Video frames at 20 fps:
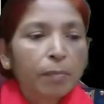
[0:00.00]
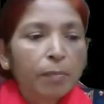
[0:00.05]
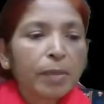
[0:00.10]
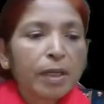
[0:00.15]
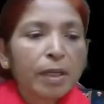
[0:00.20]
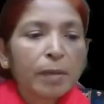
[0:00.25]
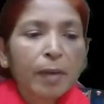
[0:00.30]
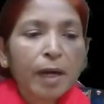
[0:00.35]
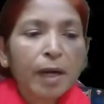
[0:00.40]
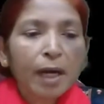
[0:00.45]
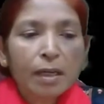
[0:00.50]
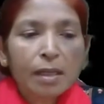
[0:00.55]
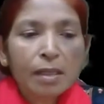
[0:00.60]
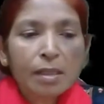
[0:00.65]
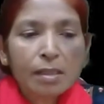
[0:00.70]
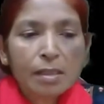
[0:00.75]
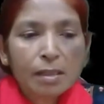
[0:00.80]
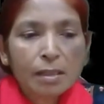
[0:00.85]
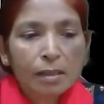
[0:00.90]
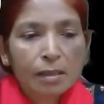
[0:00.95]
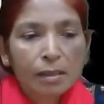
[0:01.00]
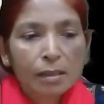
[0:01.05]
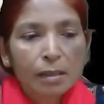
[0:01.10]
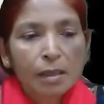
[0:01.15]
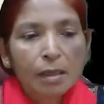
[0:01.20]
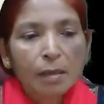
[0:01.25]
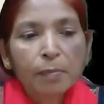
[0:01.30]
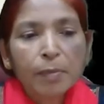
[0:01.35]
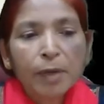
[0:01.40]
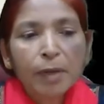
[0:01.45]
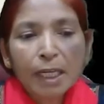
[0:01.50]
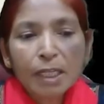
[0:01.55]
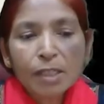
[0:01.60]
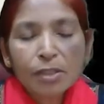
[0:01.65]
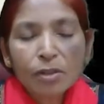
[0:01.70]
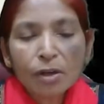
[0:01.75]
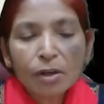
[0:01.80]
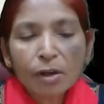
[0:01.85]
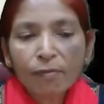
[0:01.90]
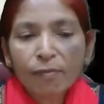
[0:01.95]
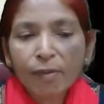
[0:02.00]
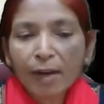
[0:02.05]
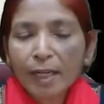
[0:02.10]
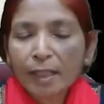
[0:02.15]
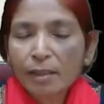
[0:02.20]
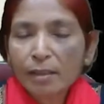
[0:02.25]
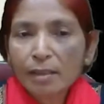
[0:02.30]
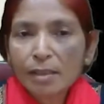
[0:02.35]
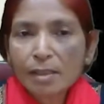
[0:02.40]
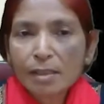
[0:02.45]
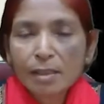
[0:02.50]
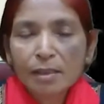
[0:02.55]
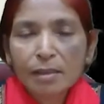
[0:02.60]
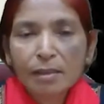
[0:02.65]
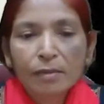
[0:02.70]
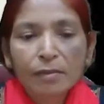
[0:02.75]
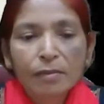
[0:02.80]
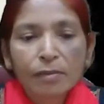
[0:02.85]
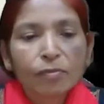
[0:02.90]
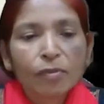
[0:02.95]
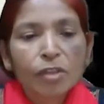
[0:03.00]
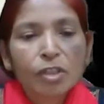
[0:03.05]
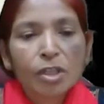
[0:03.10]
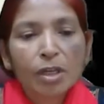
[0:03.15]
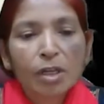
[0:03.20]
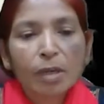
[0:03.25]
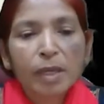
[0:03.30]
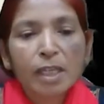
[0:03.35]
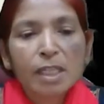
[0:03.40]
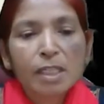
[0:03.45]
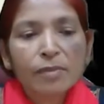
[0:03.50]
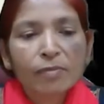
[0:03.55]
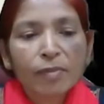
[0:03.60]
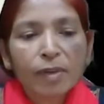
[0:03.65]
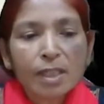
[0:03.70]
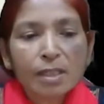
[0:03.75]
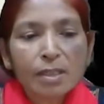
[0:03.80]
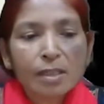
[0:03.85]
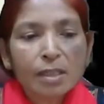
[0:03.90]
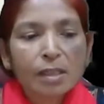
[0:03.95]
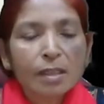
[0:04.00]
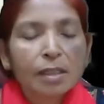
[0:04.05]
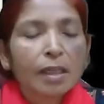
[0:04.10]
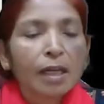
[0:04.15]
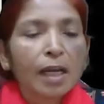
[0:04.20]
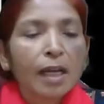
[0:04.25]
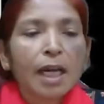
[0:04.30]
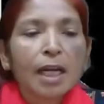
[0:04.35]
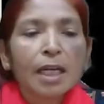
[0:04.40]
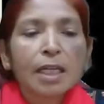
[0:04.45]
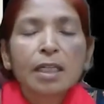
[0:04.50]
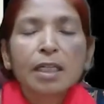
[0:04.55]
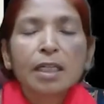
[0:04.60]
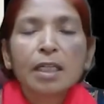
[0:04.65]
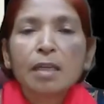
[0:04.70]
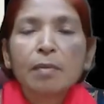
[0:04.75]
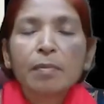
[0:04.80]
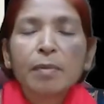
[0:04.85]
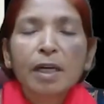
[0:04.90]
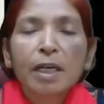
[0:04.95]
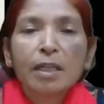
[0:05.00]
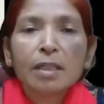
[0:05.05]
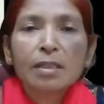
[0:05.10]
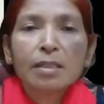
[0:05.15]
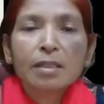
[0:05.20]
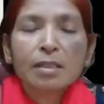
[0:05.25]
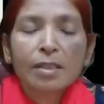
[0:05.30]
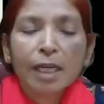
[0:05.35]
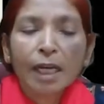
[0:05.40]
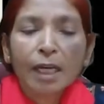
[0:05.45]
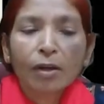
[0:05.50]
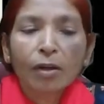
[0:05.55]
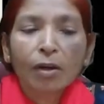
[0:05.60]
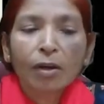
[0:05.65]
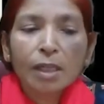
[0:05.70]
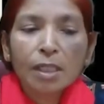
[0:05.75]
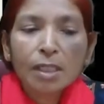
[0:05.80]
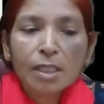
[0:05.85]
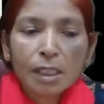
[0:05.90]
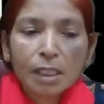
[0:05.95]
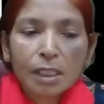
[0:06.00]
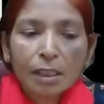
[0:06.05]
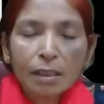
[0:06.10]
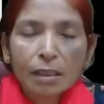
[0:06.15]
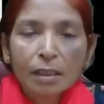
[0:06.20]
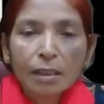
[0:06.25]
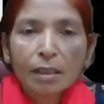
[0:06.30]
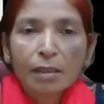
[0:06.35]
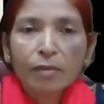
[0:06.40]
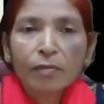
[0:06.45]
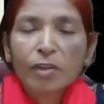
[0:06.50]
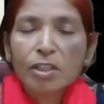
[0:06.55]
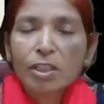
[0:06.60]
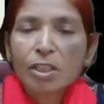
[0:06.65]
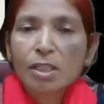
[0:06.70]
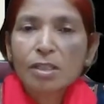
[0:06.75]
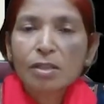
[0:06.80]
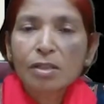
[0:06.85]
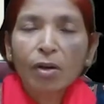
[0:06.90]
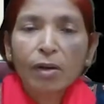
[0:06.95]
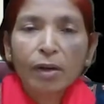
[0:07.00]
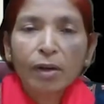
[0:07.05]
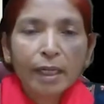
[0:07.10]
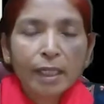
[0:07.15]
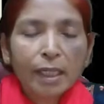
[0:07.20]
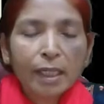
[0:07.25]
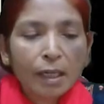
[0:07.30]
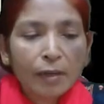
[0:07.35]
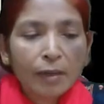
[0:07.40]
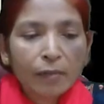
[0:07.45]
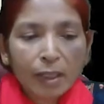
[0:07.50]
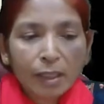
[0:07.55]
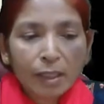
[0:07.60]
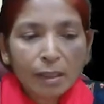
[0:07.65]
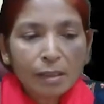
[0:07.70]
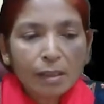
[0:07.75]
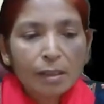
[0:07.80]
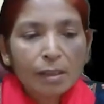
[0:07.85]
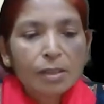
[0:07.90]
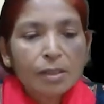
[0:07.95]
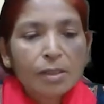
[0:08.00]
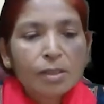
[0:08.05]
P bar is price of factors, which remains fixed, and T bar is technology, which is already given.